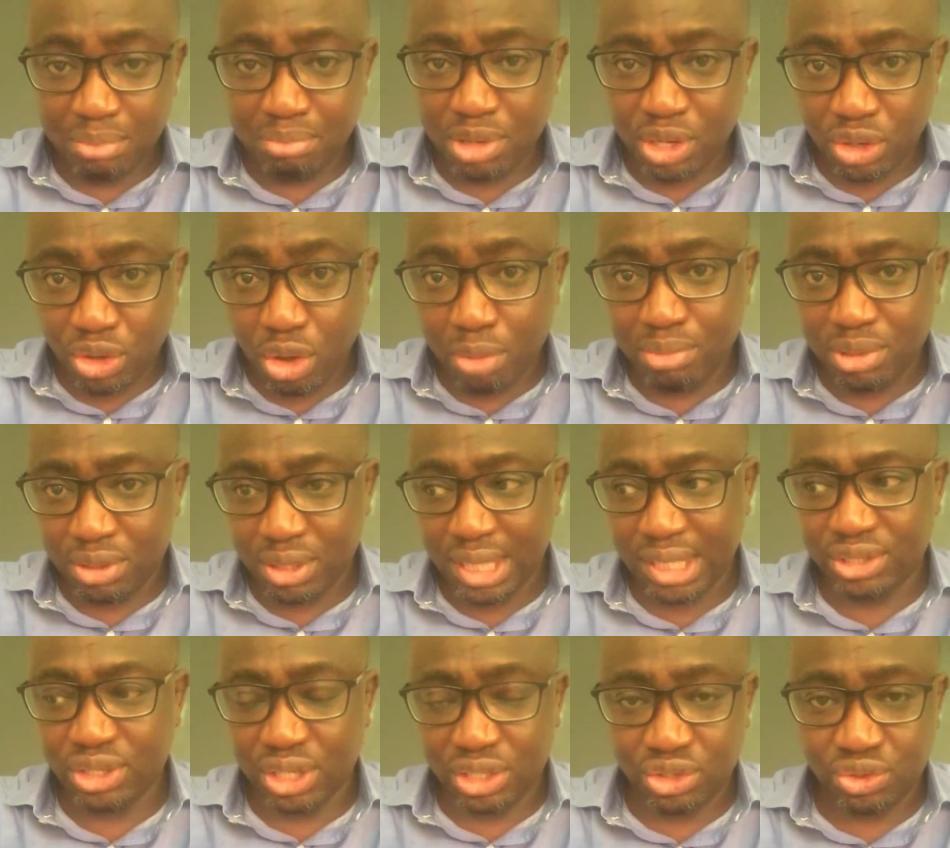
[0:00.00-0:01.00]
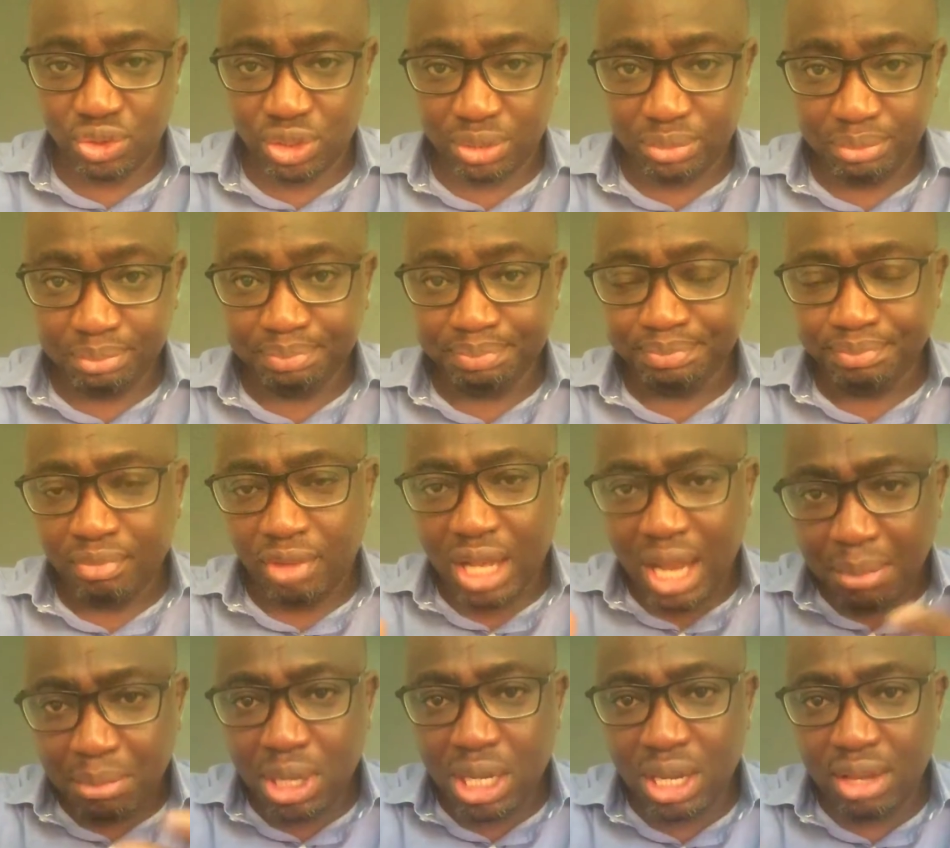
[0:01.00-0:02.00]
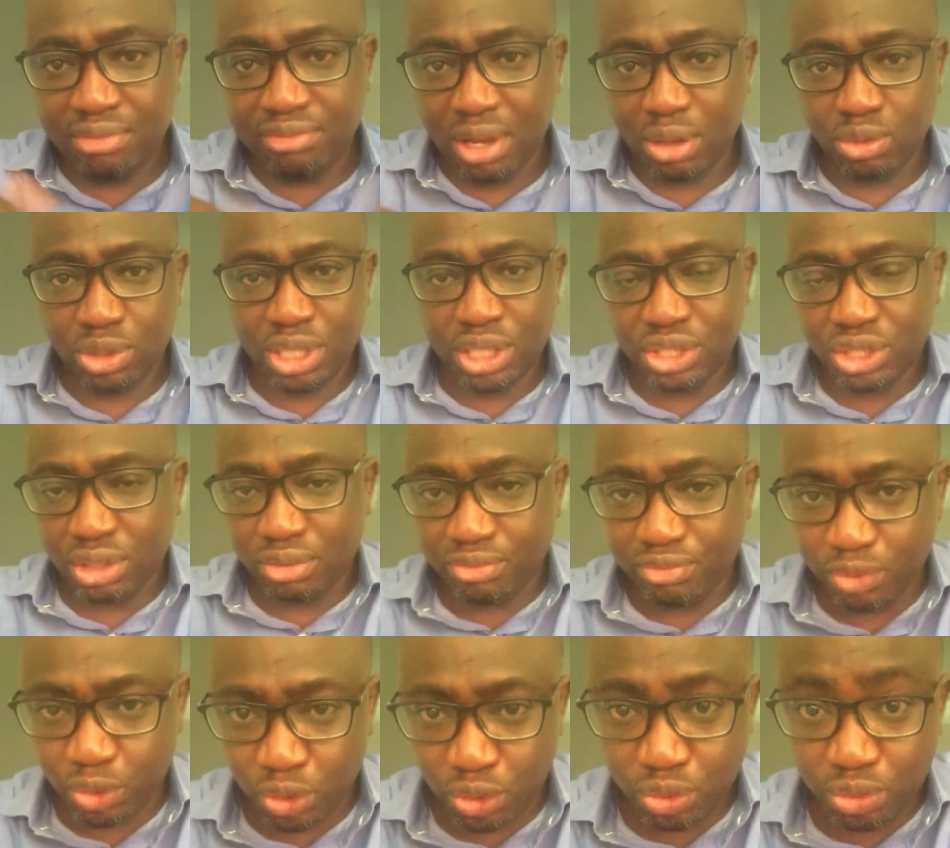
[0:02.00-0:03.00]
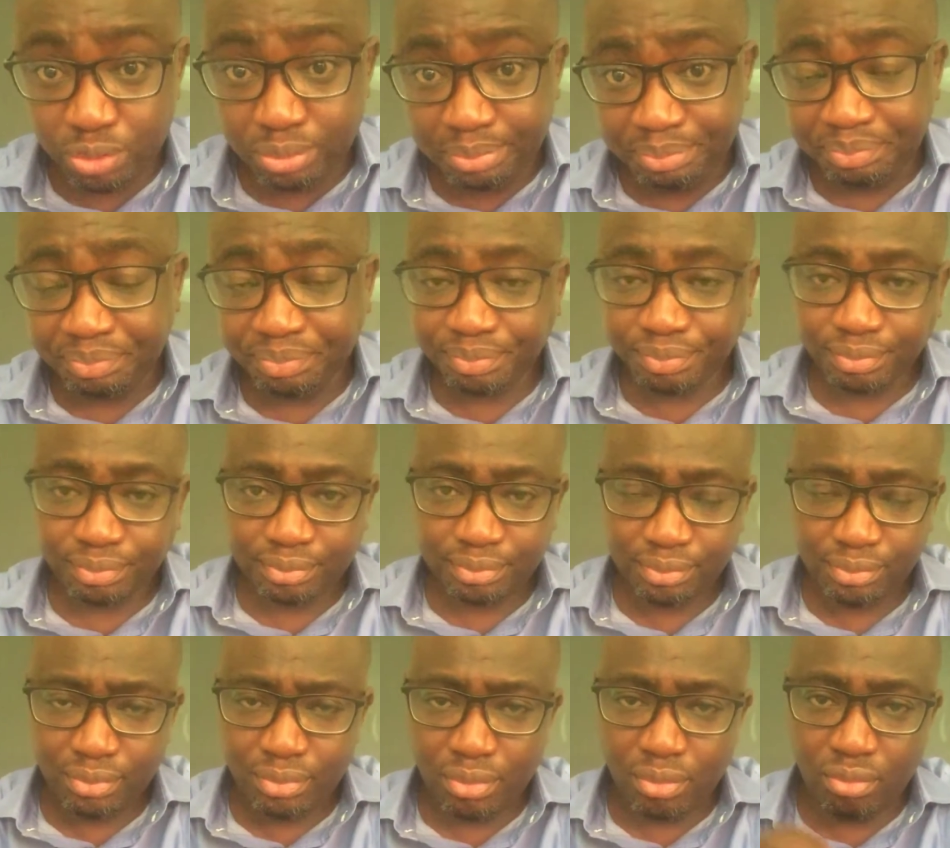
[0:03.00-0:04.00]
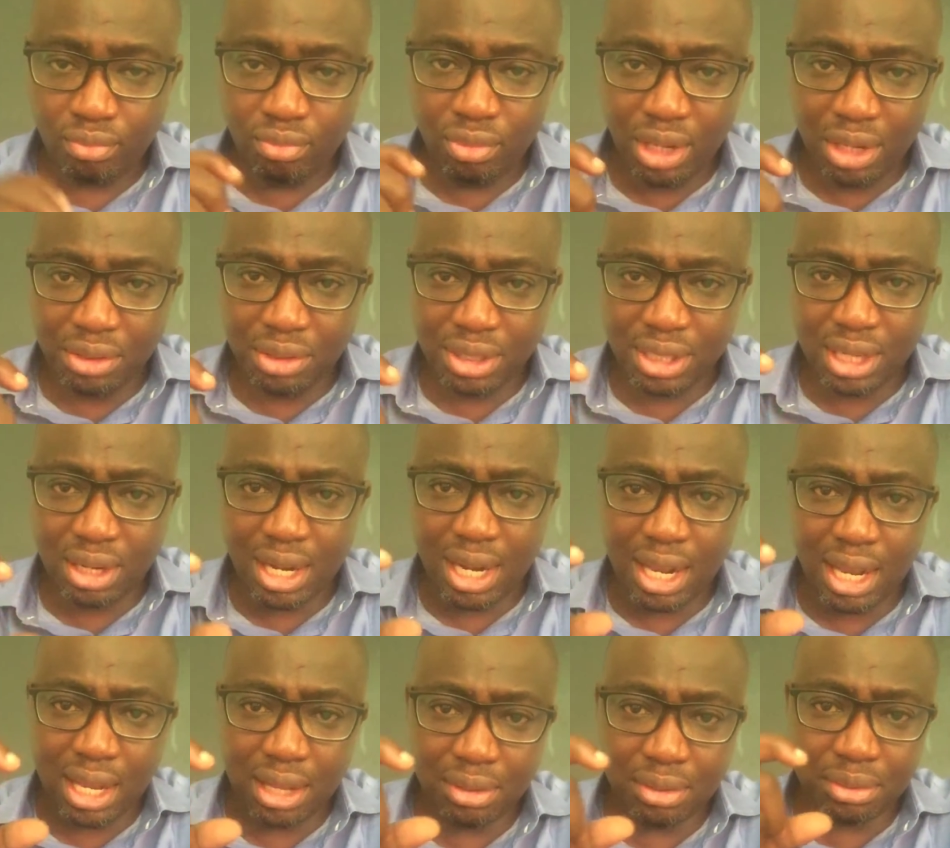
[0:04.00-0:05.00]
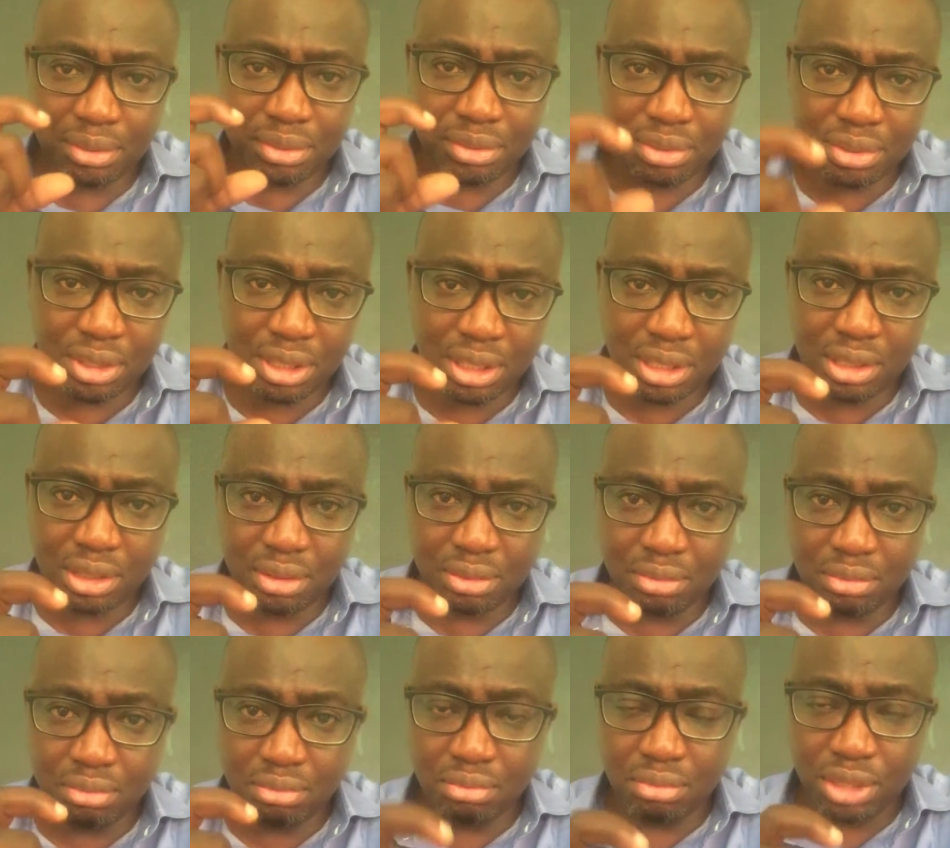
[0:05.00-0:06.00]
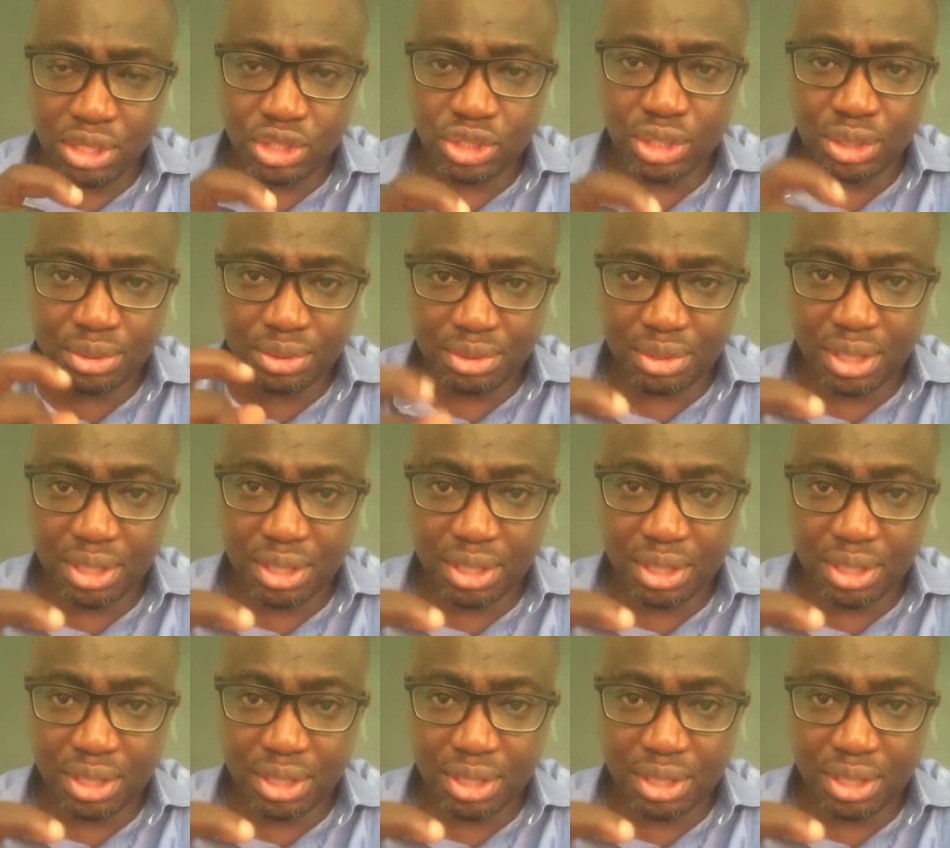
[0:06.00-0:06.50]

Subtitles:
may not be necessary. Let me lay foundation for you. There are three major